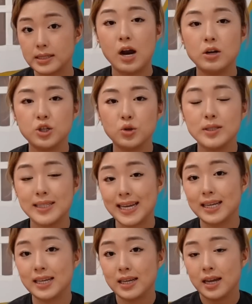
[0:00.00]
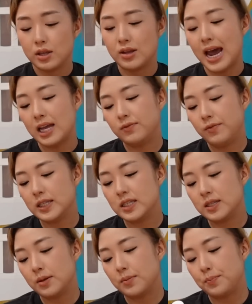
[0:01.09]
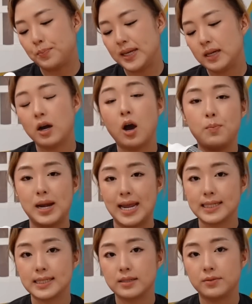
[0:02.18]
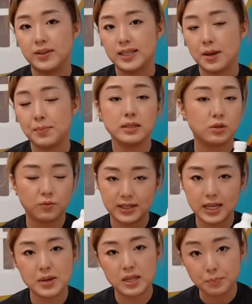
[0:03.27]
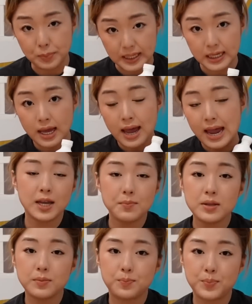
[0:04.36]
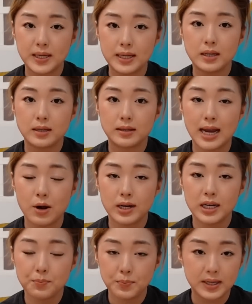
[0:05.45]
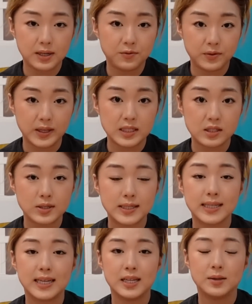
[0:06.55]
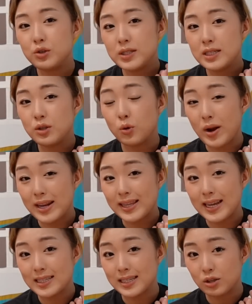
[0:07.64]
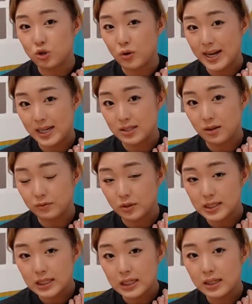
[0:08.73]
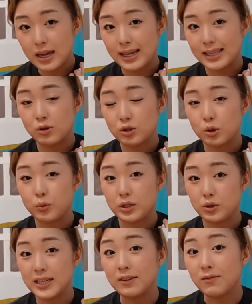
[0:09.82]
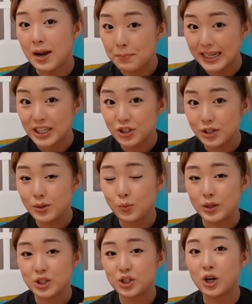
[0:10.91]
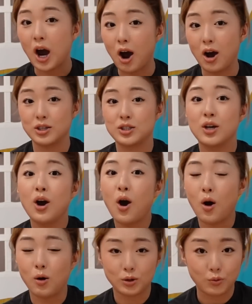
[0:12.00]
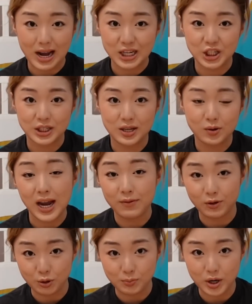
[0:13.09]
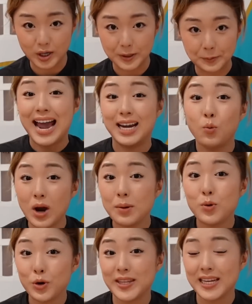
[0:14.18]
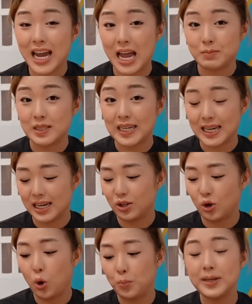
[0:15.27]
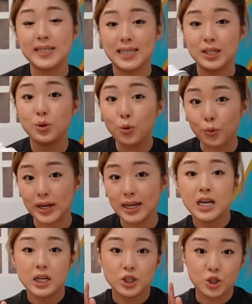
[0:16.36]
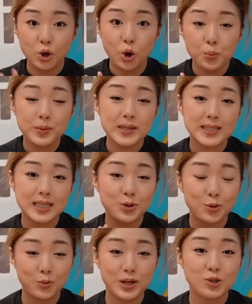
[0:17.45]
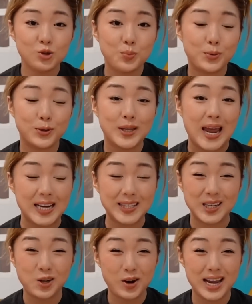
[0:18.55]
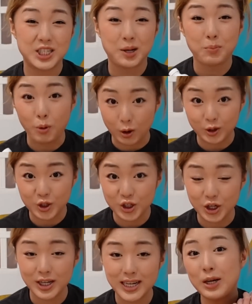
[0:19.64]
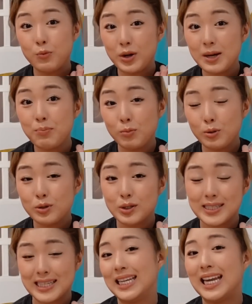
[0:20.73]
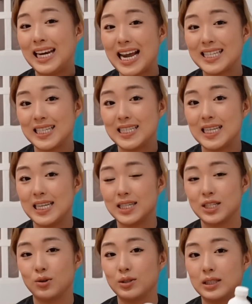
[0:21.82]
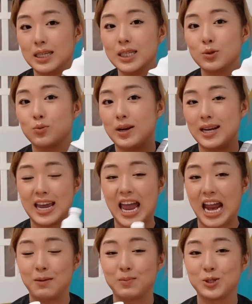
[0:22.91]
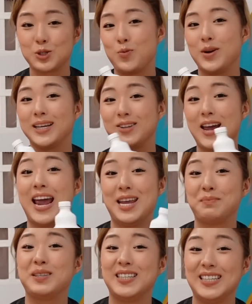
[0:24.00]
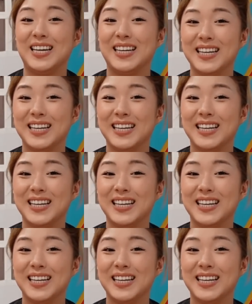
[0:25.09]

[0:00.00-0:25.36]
I also take the advanced B complex vitamin, so vitamin B. Vitamin B directly benefits the skin, reduces the redness and the dryness of the skin, and it also reduces inflammation, which cause all the rashes that you have on your body. And one more thing, I'm taking the OPC-3. So OPC-3 support healthy collagen production. It really promotes the skin elasticity, so this really helped during the NMT.